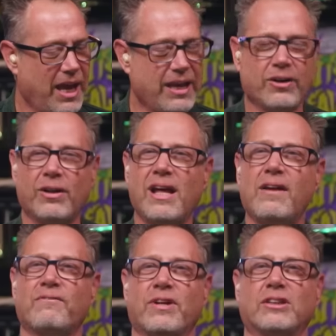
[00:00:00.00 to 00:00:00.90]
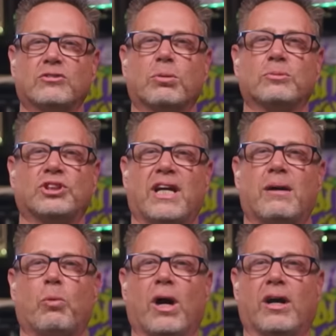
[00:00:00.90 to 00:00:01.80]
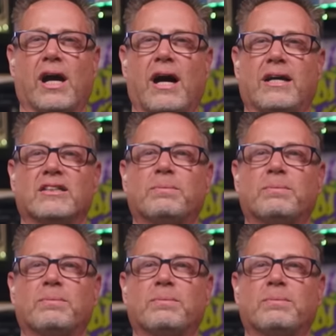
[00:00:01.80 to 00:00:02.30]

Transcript: "Hey, you know that Vince from ShamWow guy is